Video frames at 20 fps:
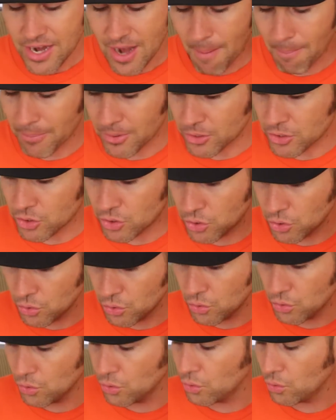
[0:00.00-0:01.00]
number
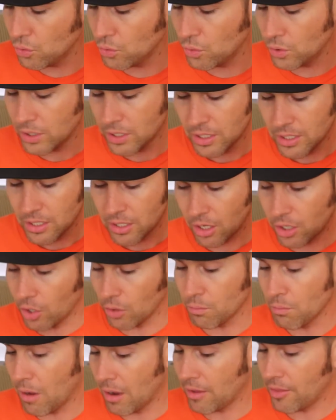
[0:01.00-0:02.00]
two, or
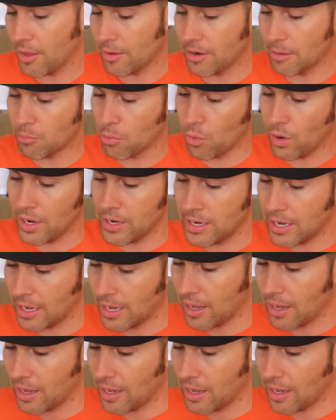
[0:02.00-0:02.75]
no, number one,